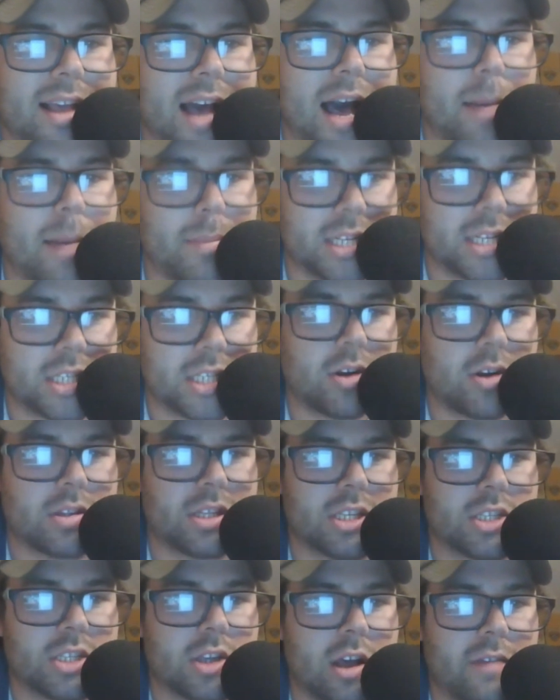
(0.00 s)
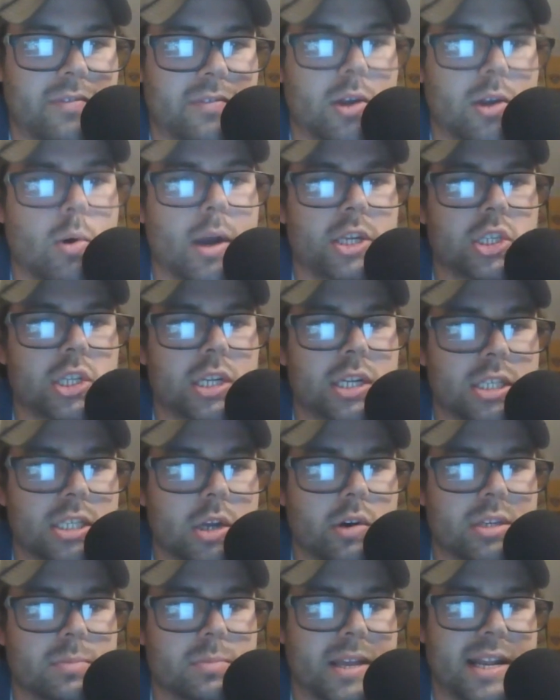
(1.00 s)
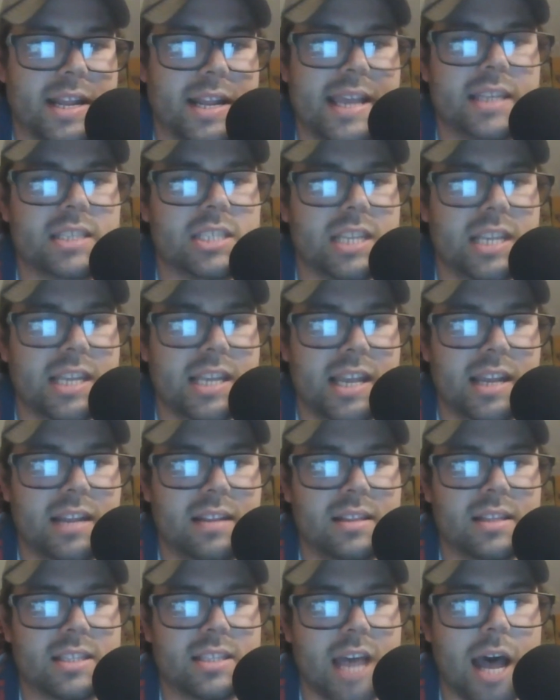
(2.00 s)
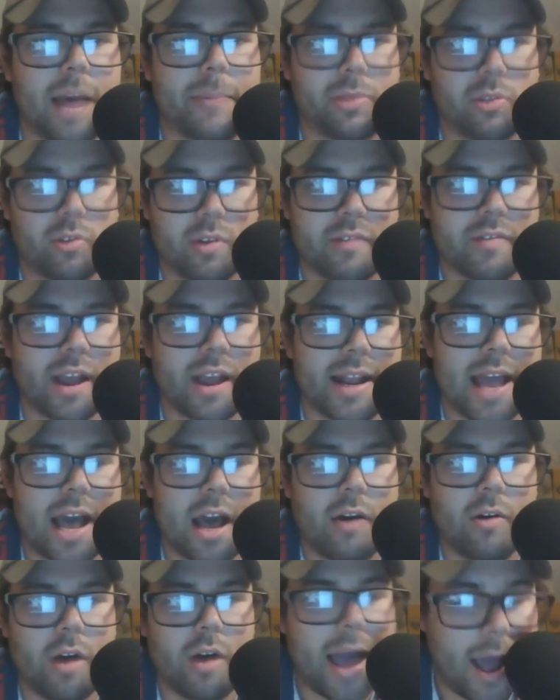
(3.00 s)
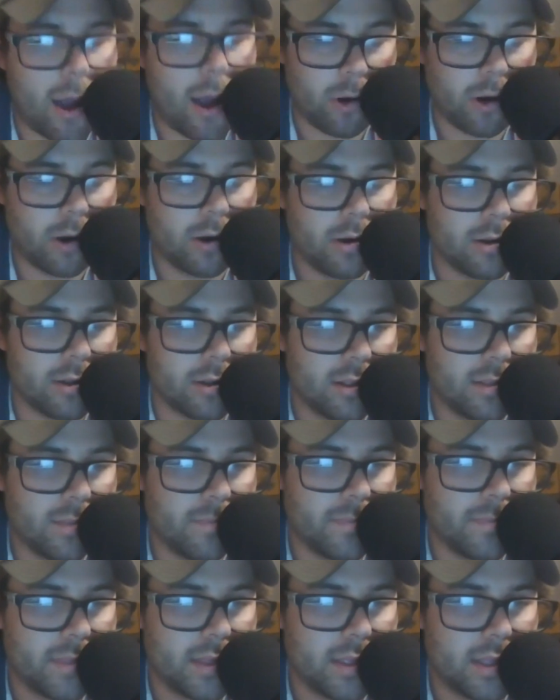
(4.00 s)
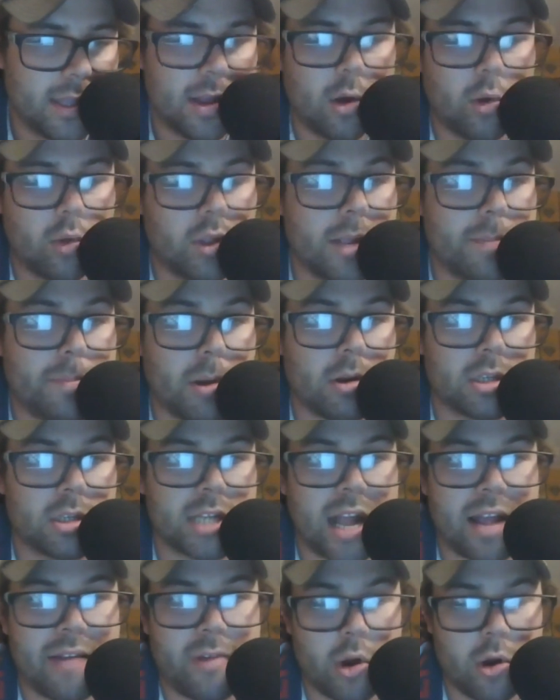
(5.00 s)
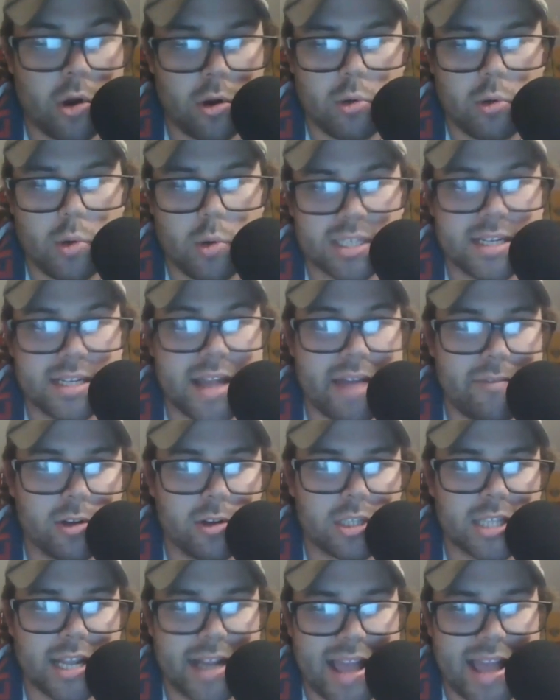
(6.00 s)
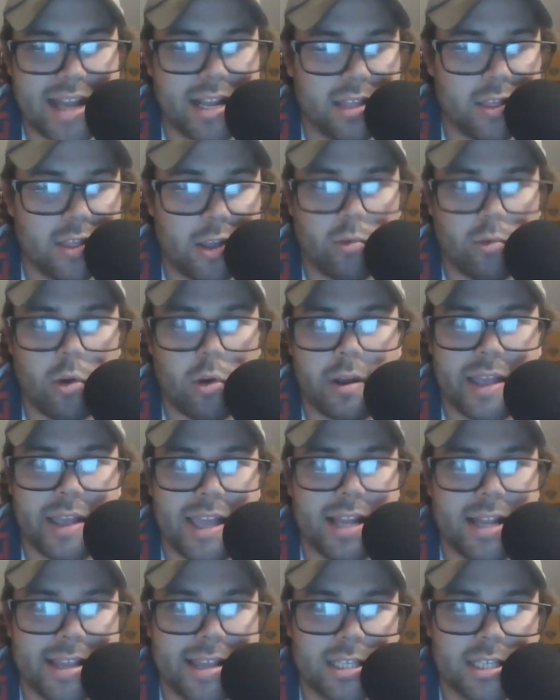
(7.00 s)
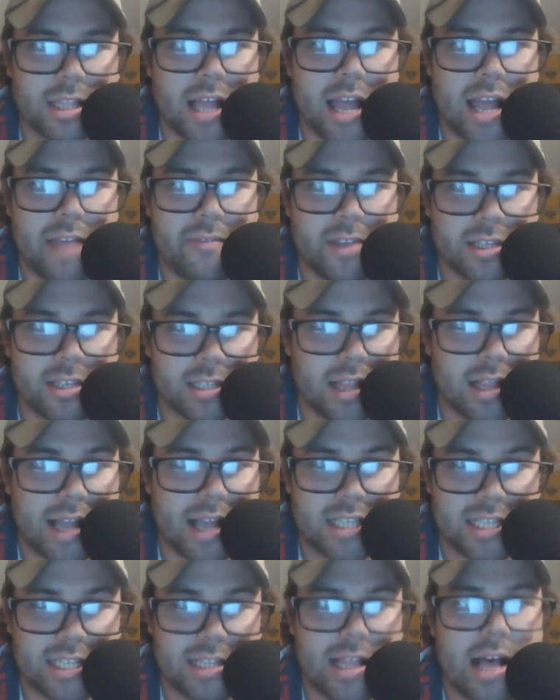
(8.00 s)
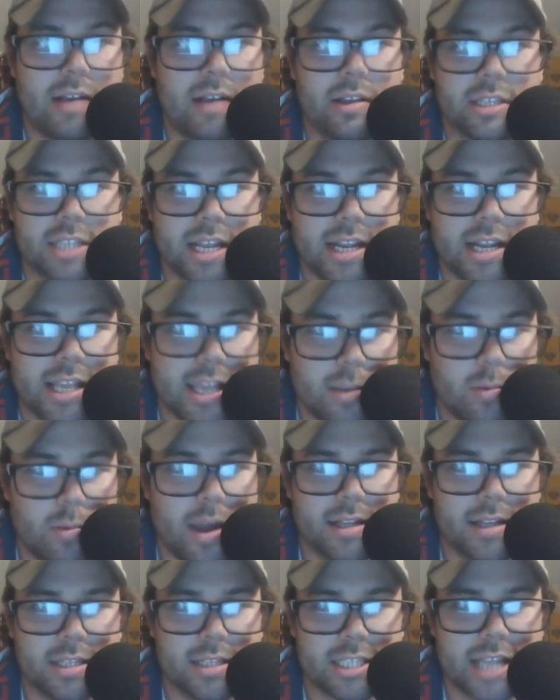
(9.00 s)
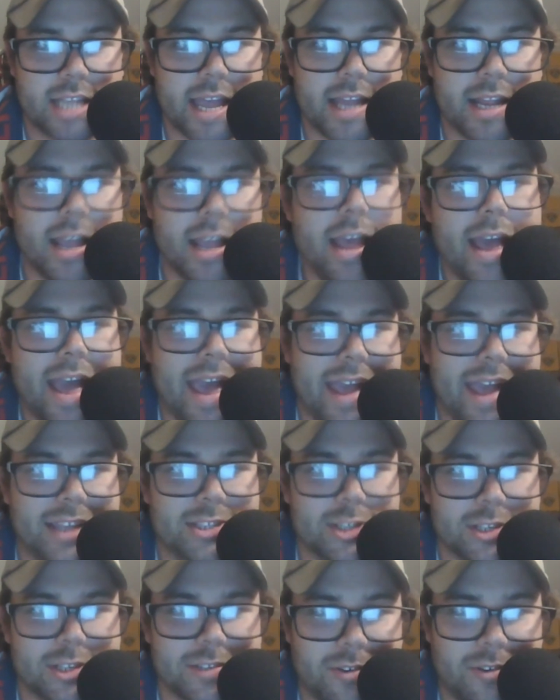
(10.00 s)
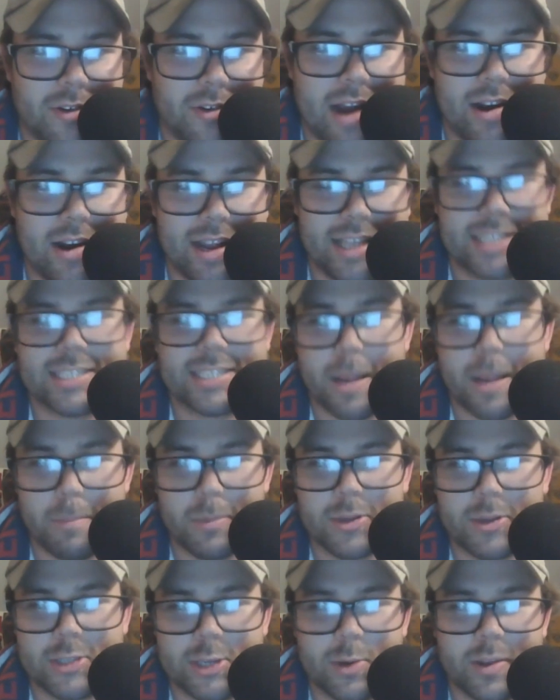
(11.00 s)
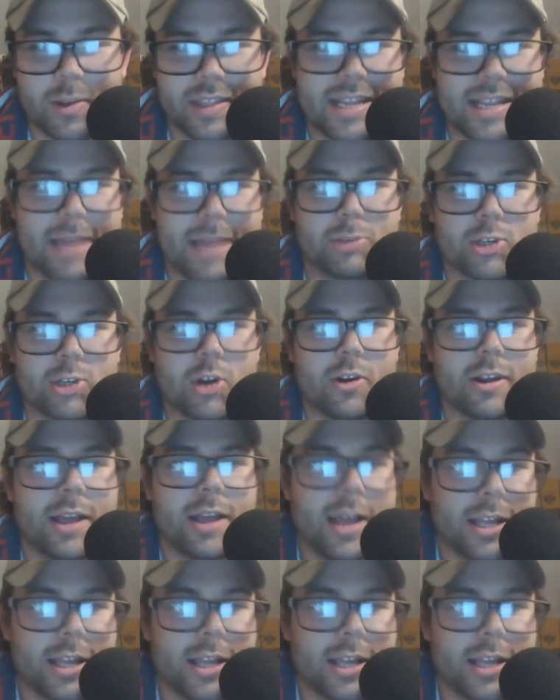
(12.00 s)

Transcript: I'm going to start this off. The question has always been Is he in the top three right now? Our the only person I've heard who has never said anything wrong in his life is Alexi Lalas. And he went and said, Jesus Ferreira is number two on the depth chart.